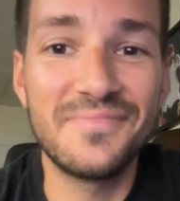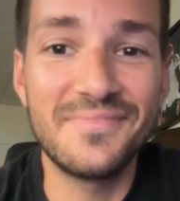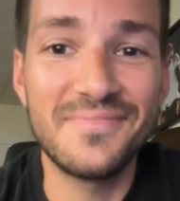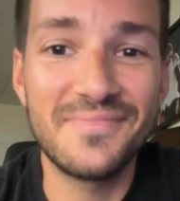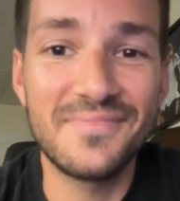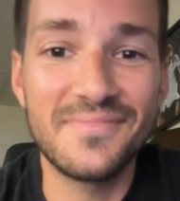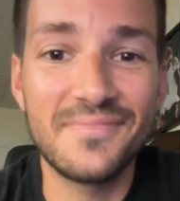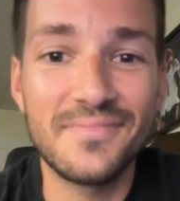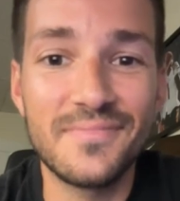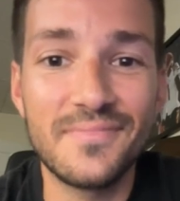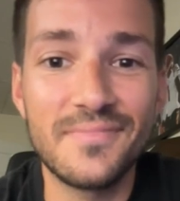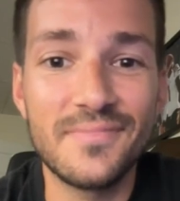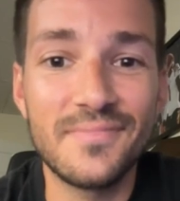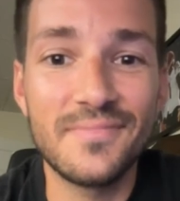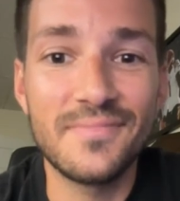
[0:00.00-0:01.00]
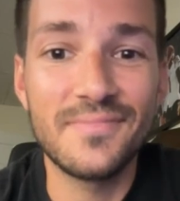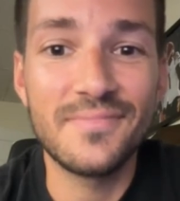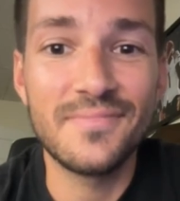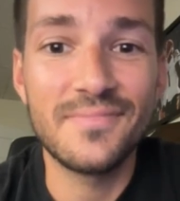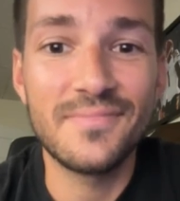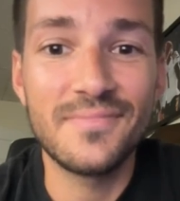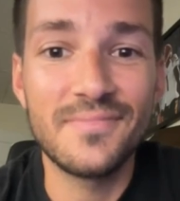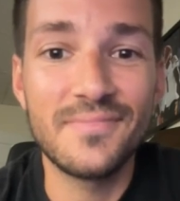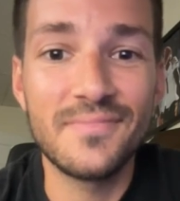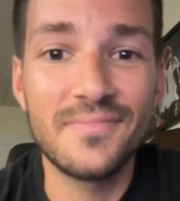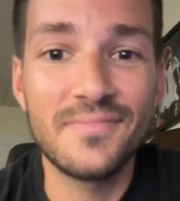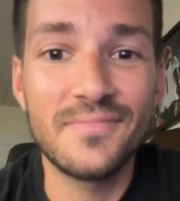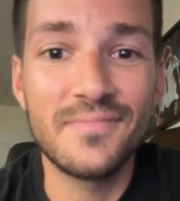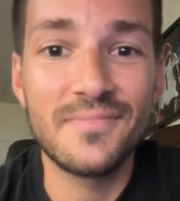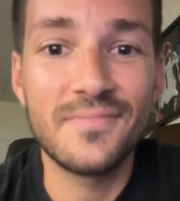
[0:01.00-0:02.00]

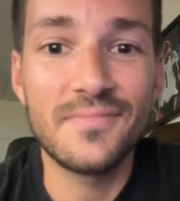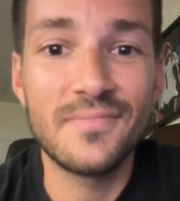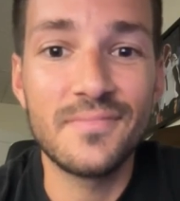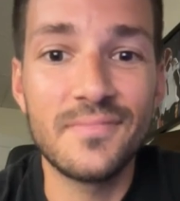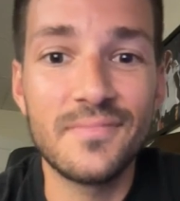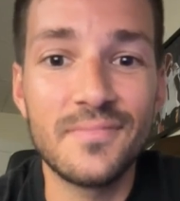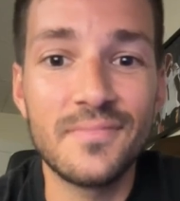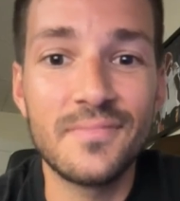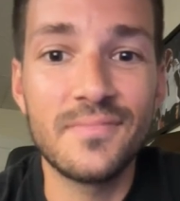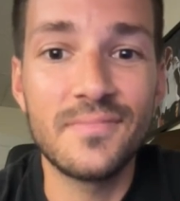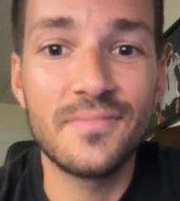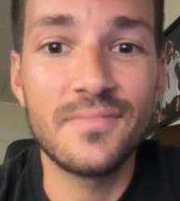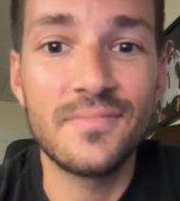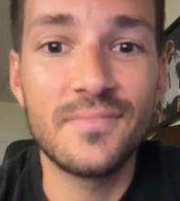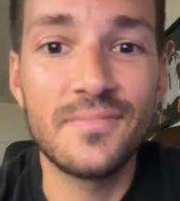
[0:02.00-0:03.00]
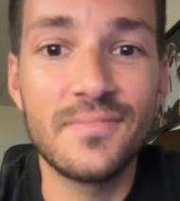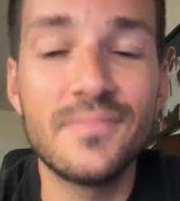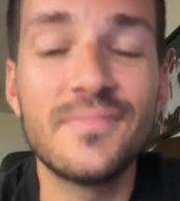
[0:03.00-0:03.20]
(not speaking)